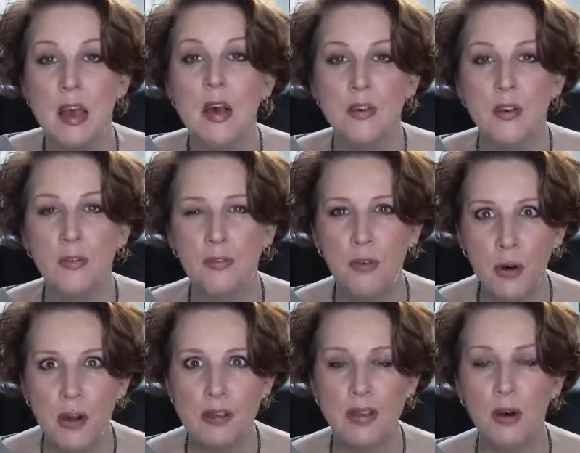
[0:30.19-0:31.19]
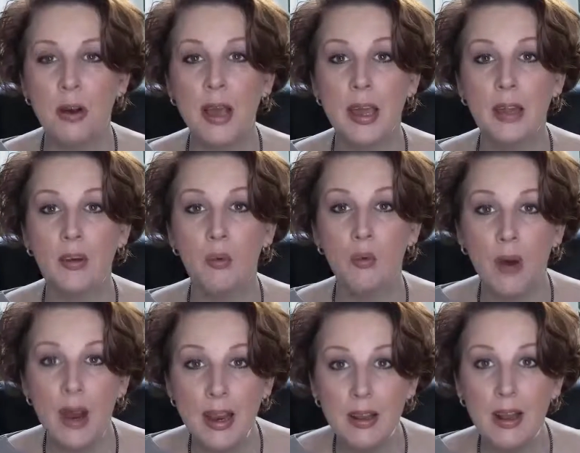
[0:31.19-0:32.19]
So focusing on getting the
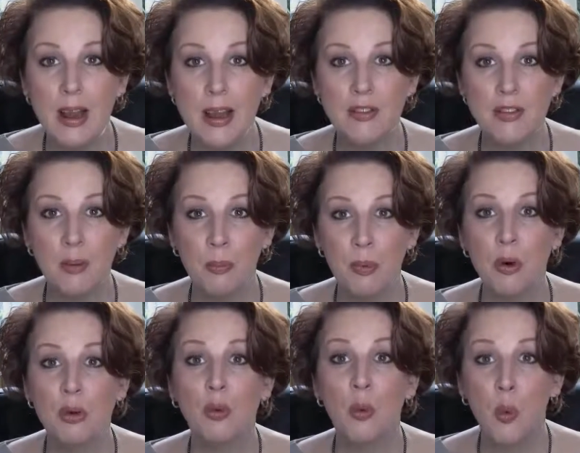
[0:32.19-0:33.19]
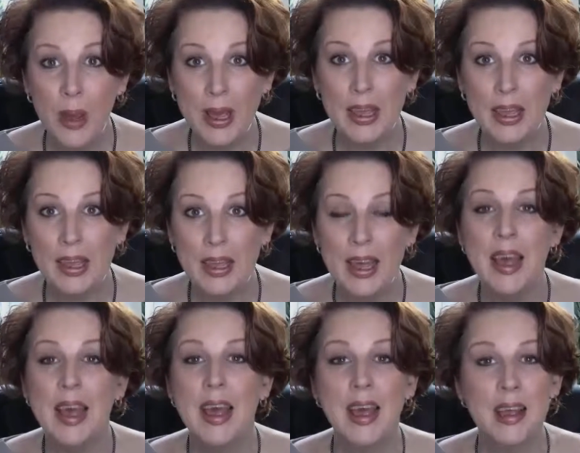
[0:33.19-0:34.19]
right clients on board quickly
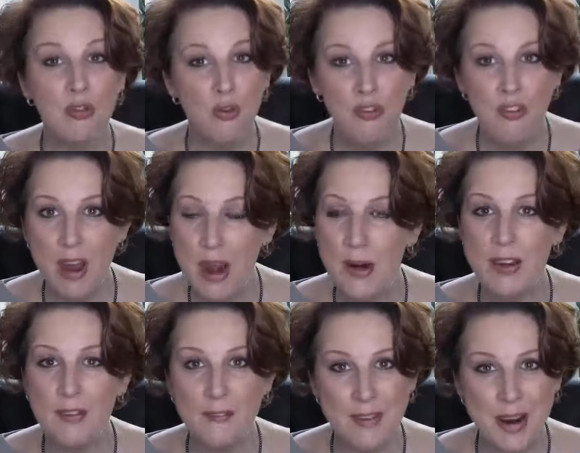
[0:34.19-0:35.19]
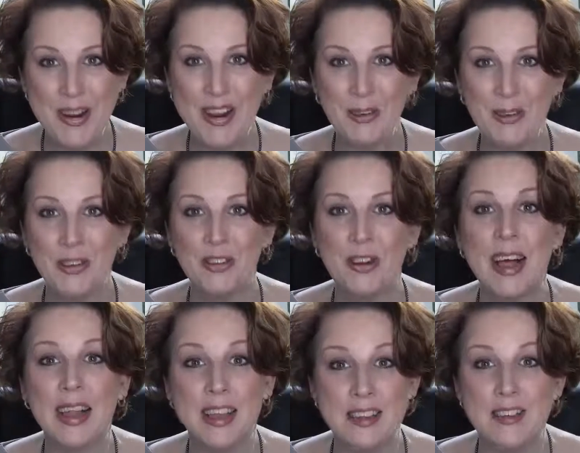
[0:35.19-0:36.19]
is very crucial at
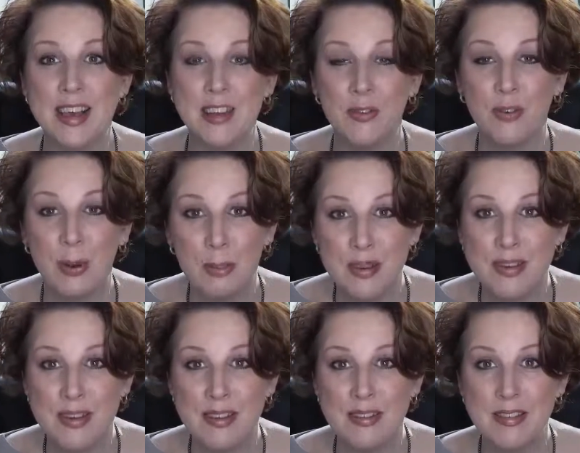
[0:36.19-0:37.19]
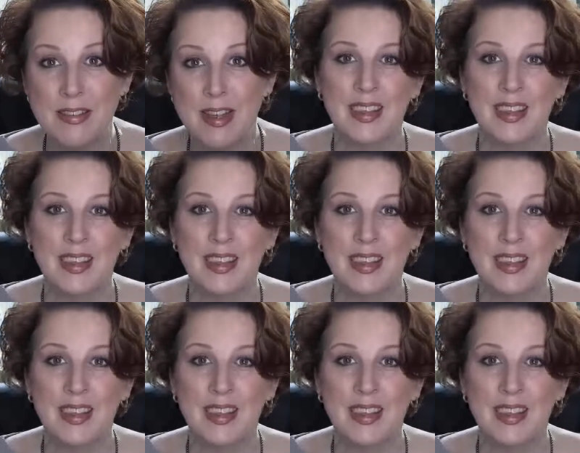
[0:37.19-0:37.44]
this stage of our business.